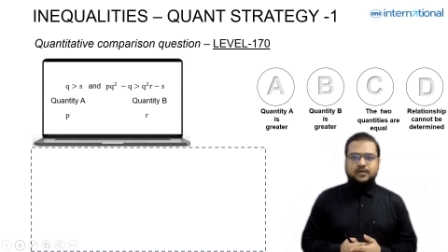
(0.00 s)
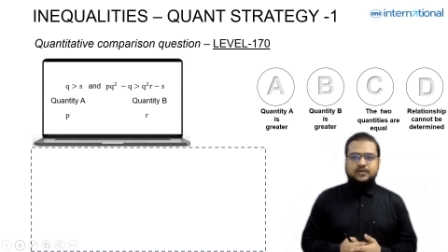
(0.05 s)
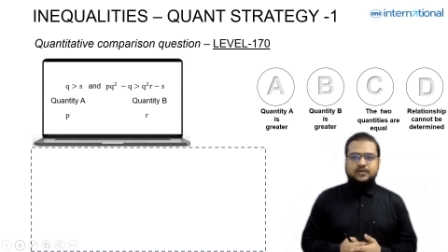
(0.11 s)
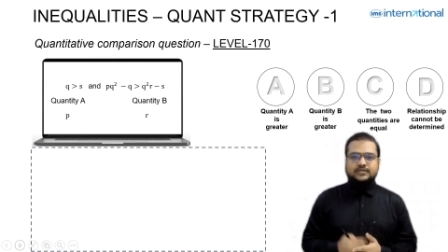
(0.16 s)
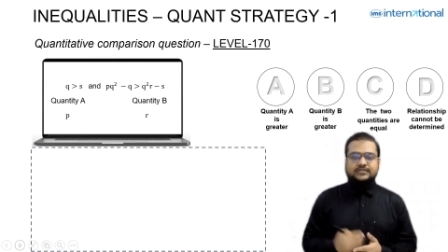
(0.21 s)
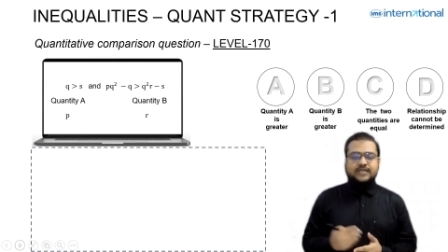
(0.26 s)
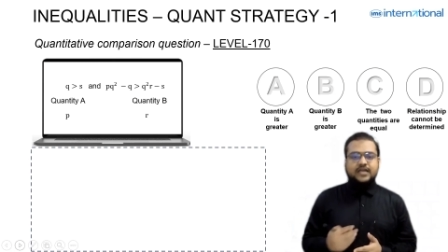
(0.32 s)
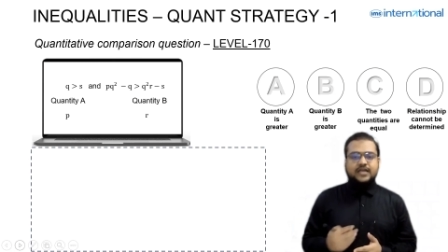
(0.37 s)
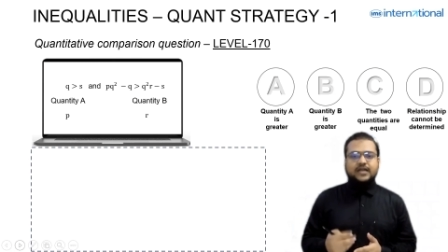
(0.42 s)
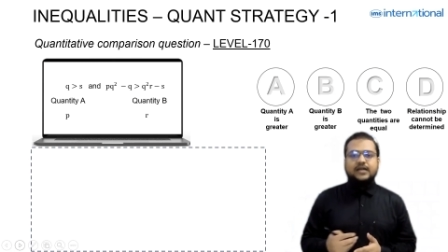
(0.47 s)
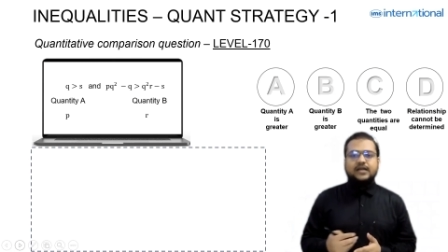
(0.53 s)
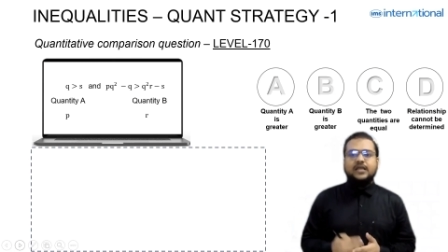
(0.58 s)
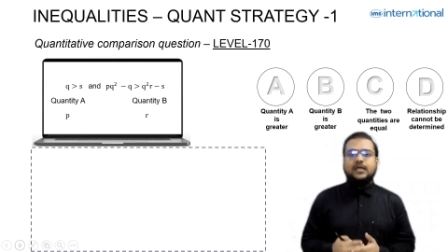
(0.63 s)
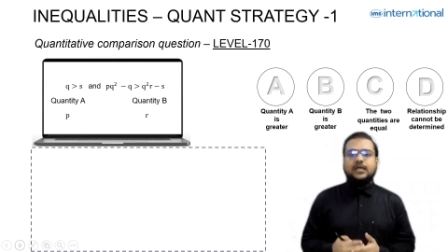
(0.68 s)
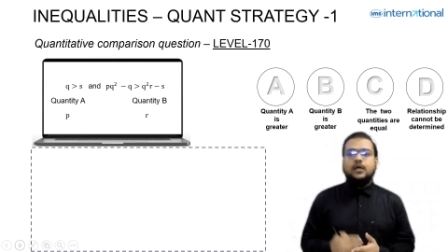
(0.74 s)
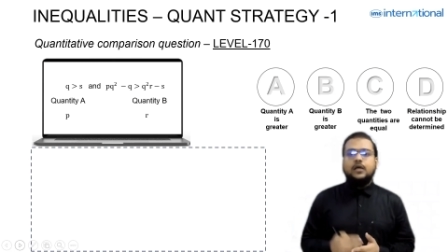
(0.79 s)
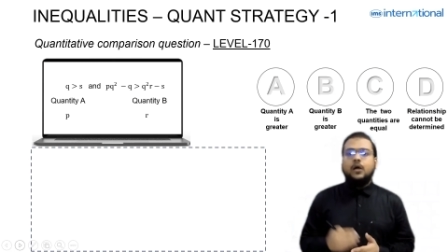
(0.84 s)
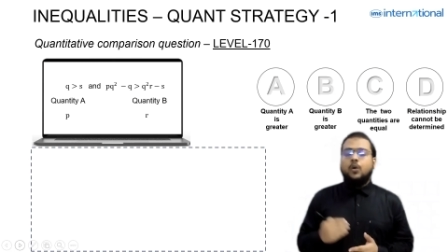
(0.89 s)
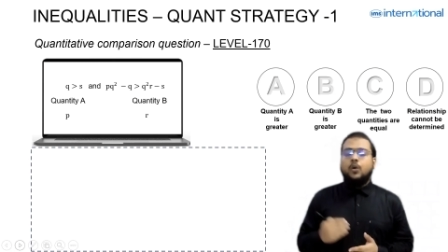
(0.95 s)

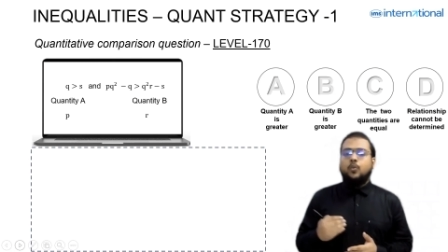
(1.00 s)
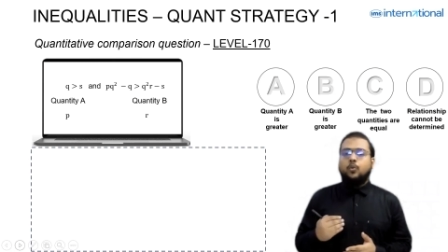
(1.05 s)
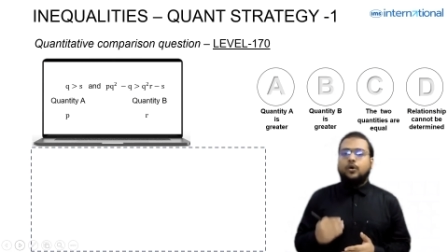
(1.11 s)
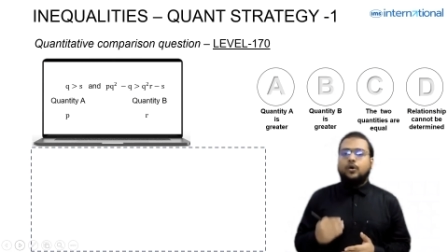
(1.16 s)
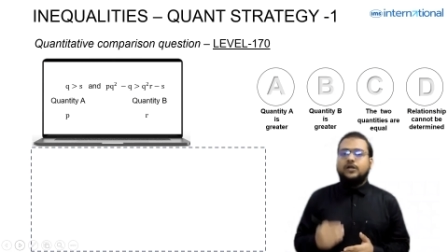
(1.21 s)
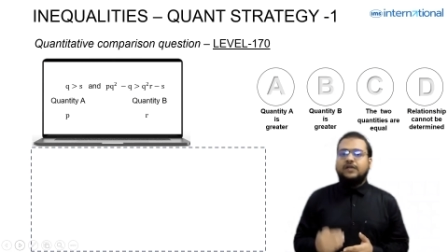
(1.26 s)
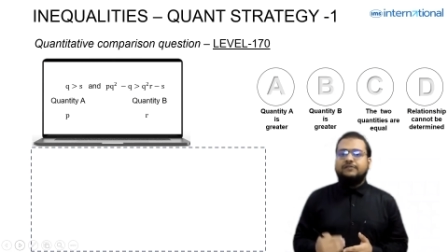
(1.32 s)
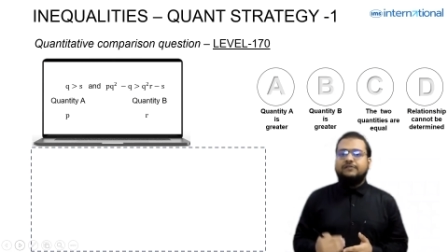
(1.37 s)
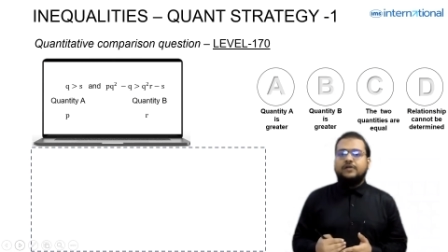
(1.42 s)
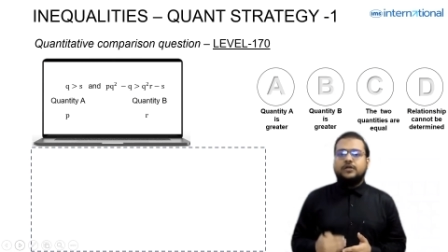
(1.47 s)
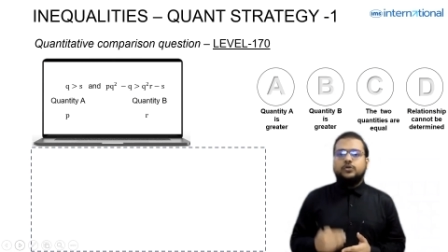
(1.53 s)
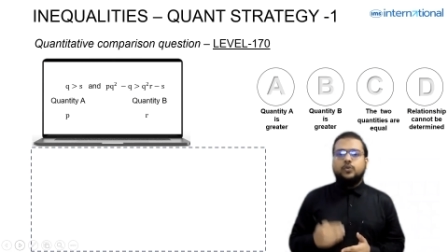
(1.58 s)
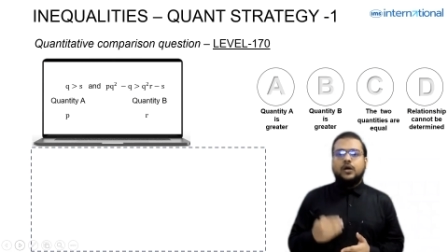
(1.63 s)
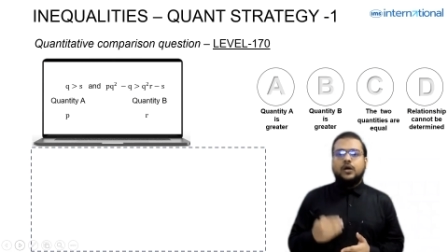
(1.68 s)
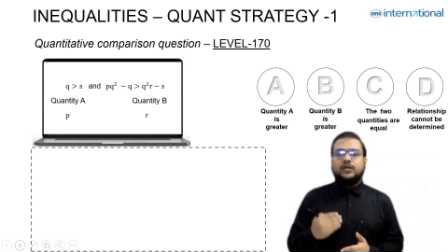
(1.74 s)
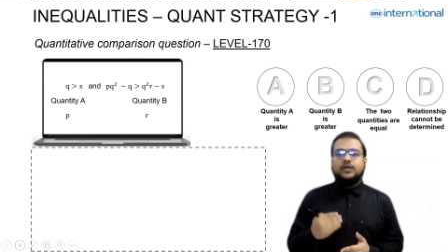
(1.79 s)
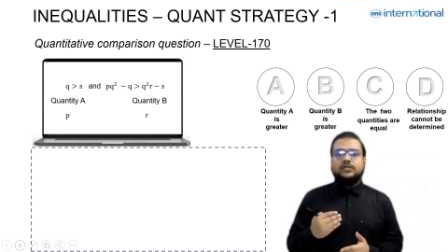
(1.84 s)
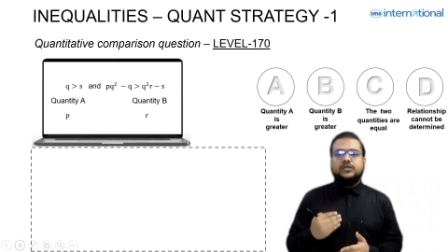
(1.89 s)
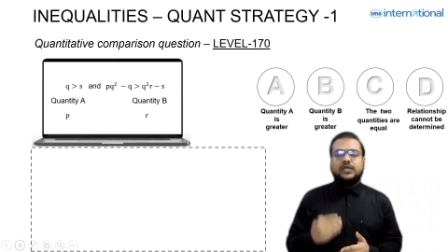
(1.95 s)
Secondly, whatever you
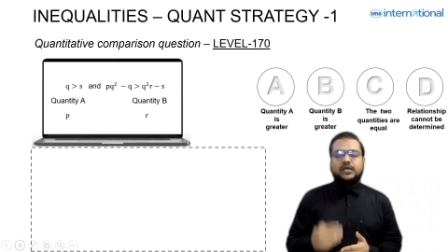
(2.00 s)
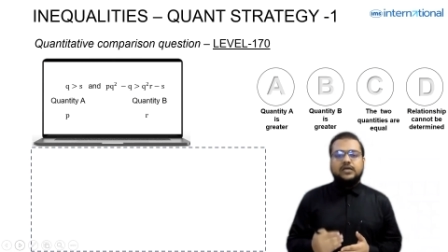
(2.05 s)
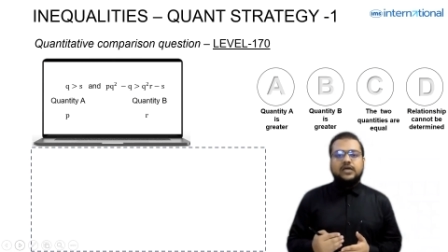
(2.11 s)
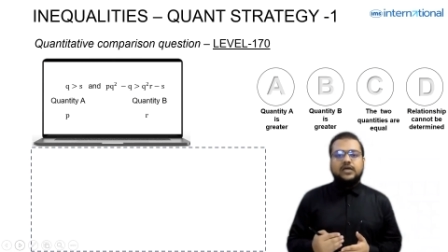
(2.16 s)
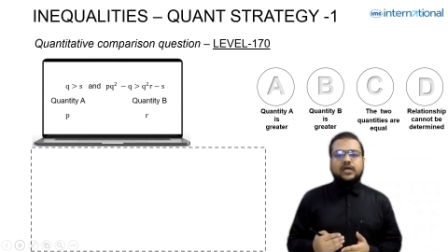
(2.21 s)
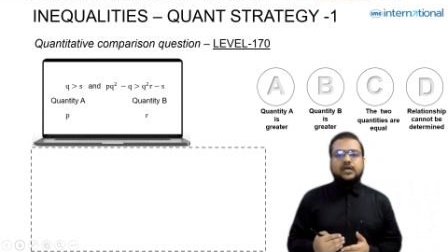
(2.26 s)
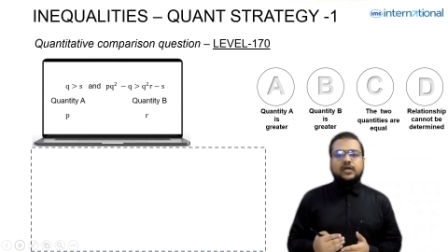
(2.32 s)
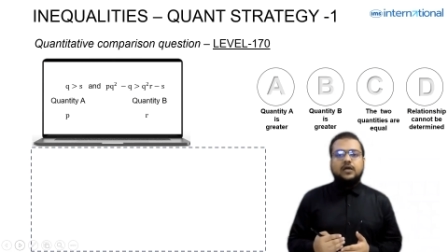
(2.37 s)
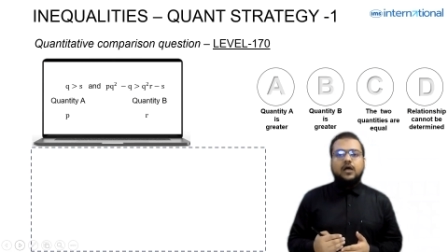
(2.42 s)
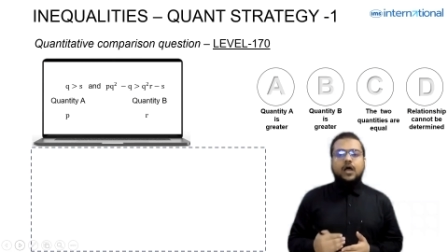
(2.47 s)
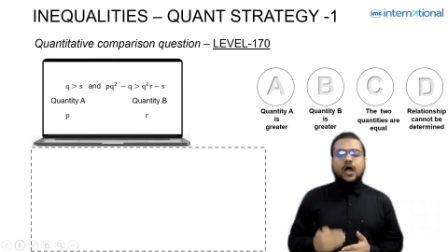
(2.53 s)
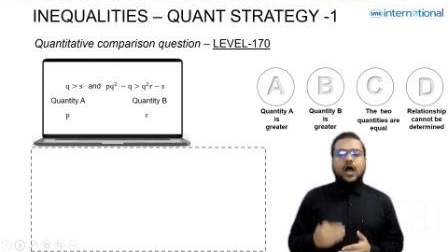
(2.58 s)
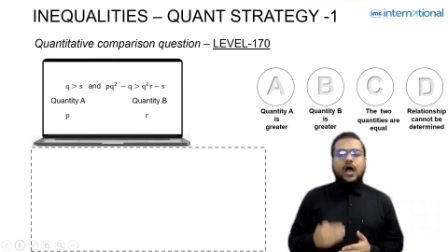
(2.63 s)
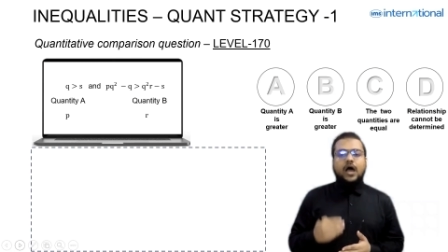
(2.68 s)
are thinking,